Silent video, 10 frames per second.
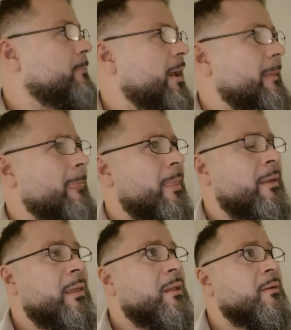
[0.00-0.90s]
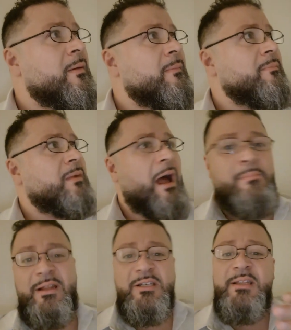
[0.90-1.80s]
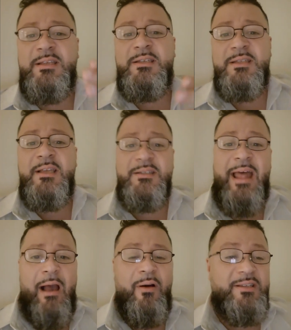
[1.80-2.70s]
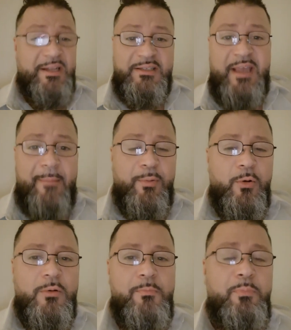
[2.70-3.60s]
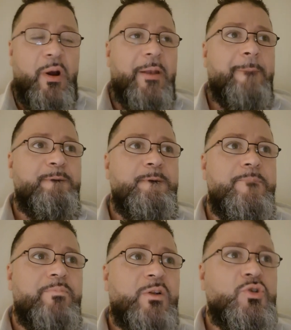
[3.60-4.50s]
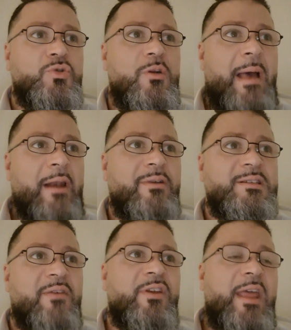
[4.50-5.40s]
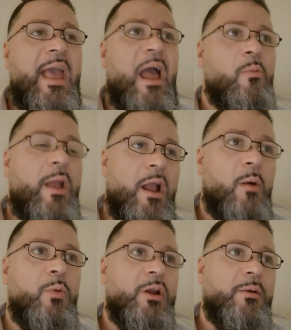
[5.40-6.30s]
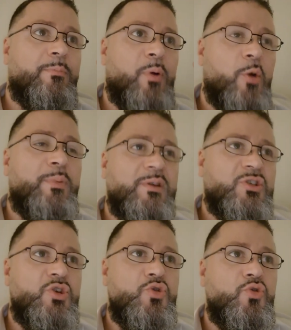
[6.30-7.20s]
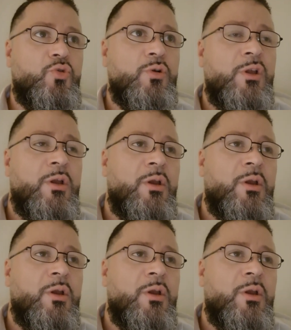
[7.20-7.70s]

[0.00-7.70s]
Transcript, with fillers: right? I'm mentioning these things now as an example, but the truth of the matter is every day I wake up with a purpose to